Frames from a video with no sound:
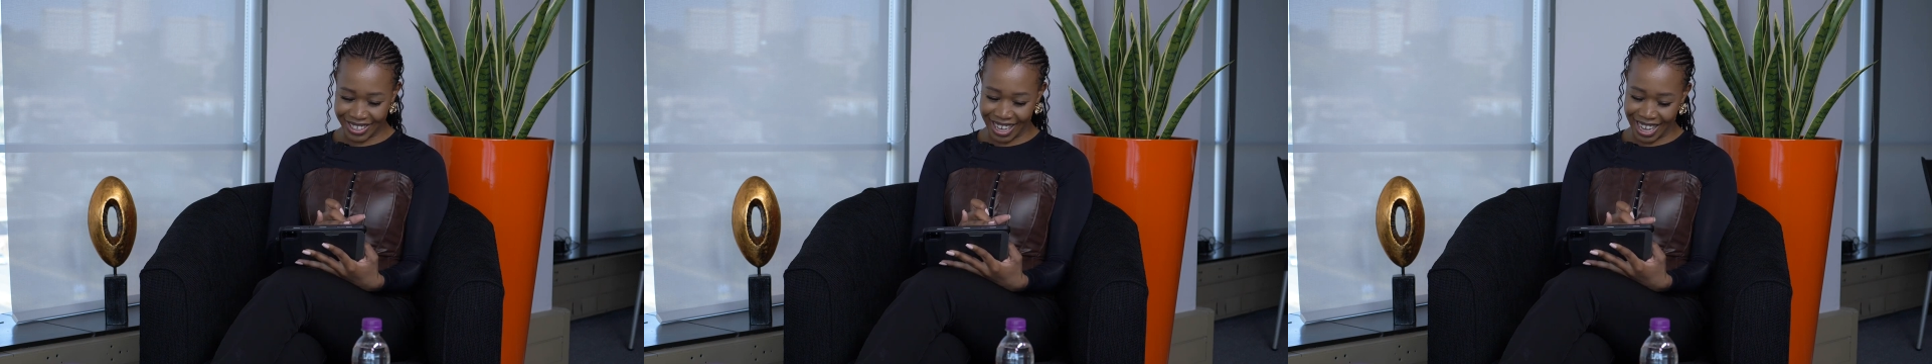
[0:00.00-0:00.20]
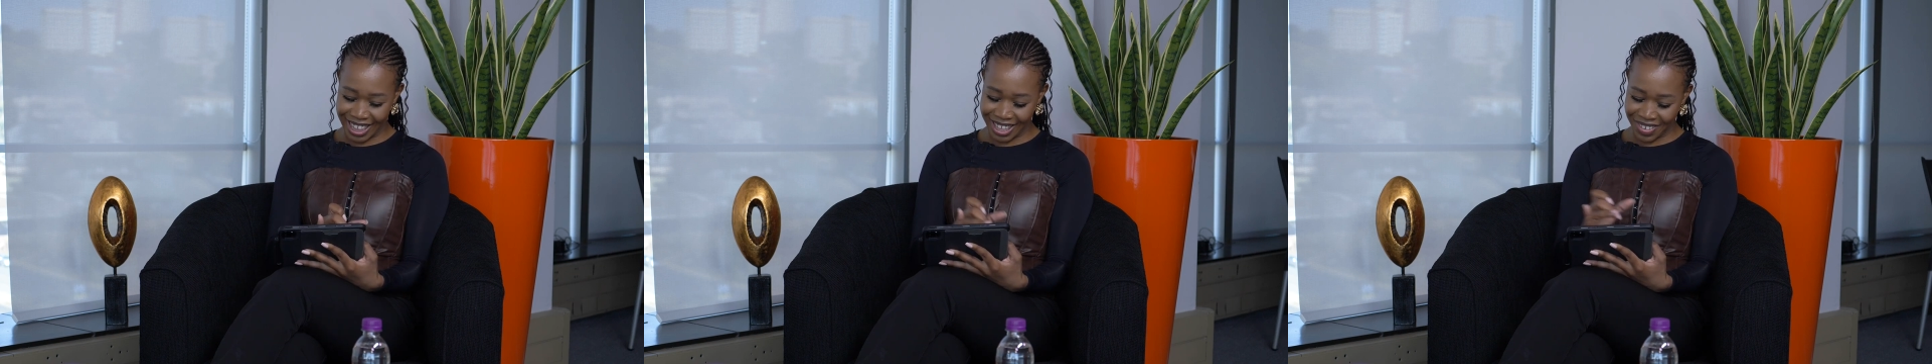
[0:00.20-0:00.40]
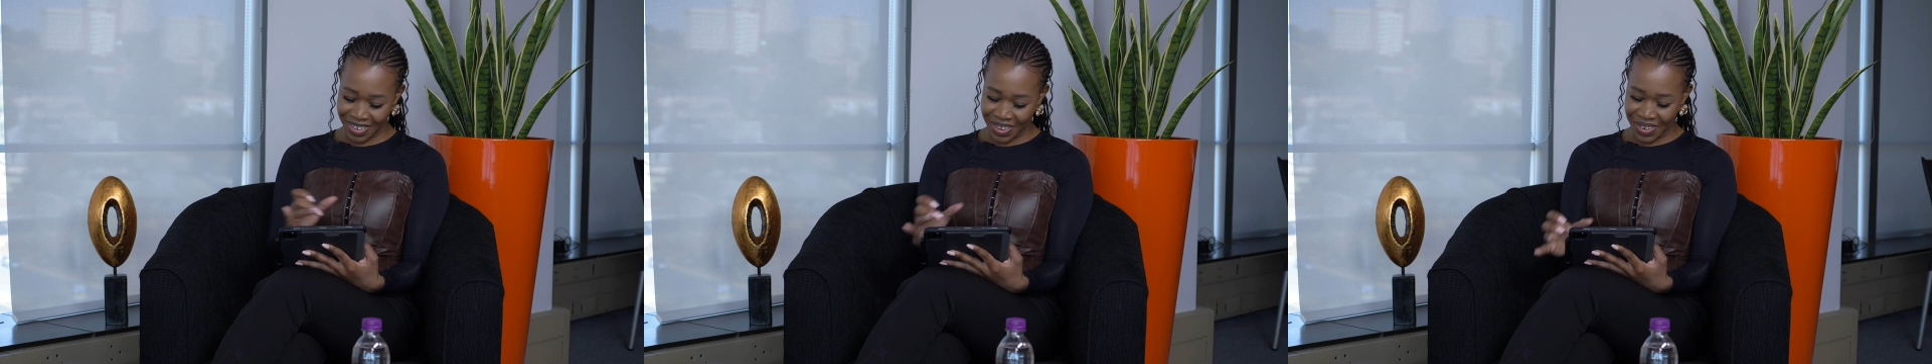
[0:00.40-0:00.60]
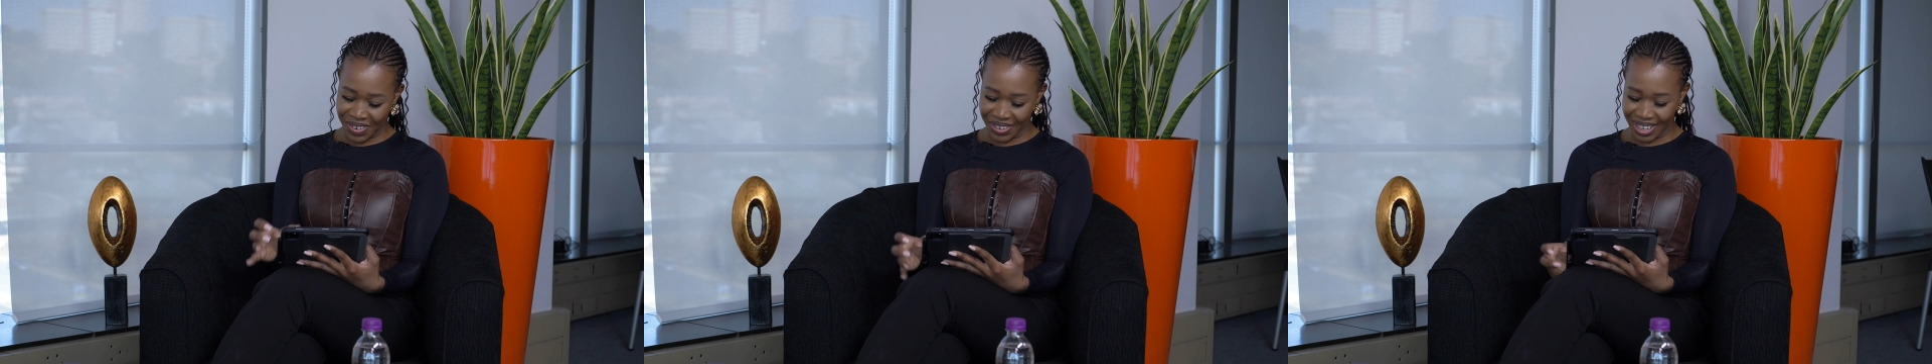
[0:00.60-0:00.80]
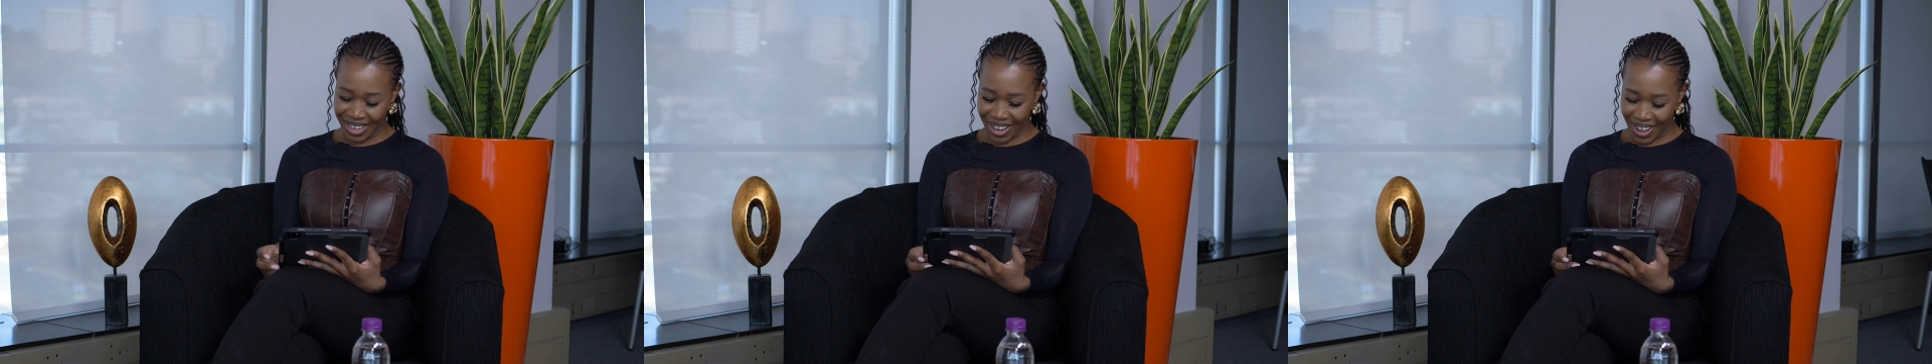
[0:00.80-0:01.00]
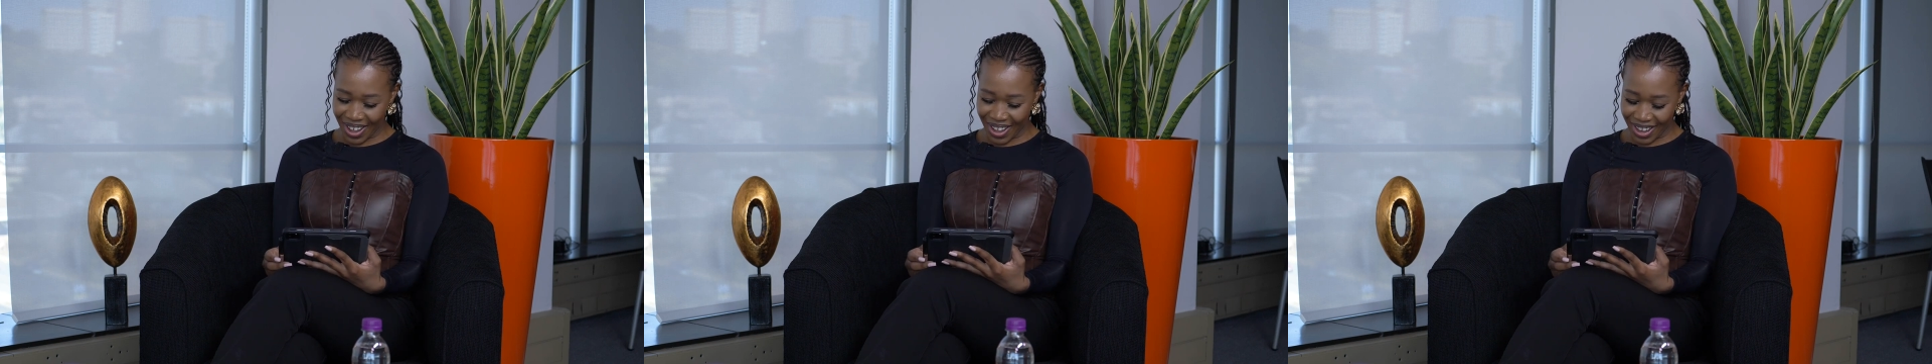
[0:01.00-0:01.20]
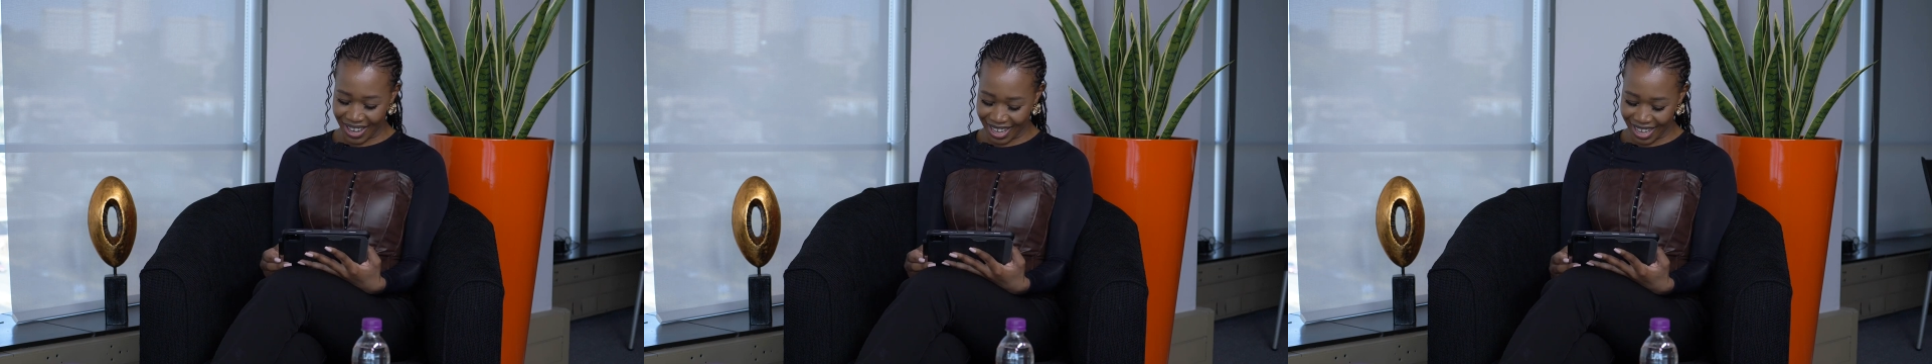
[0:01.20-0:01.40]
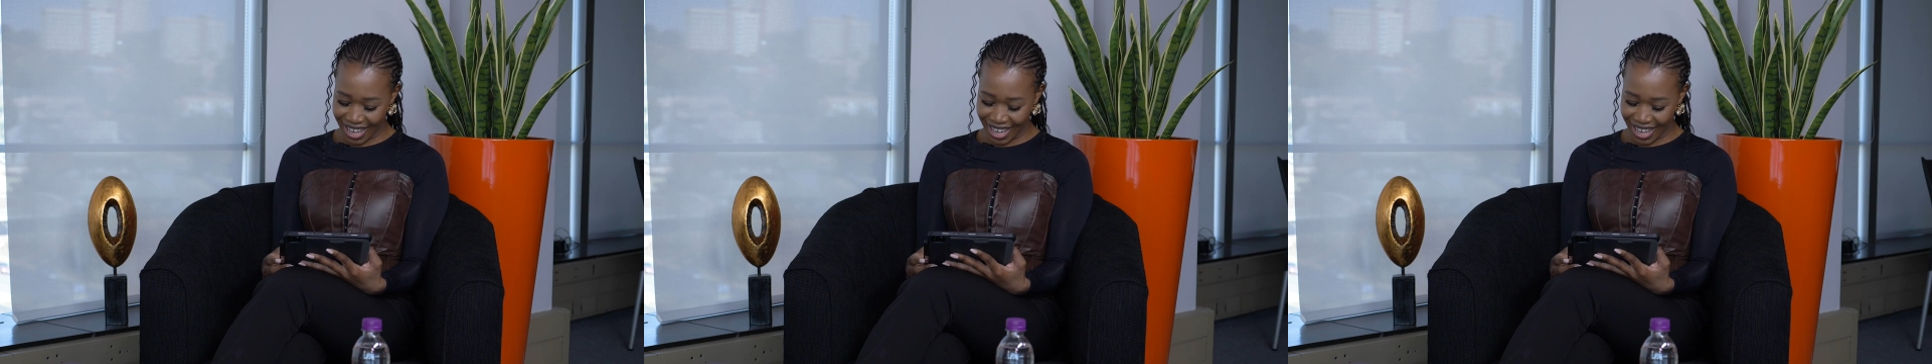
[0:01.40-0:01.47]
Okay, there we go, Clark.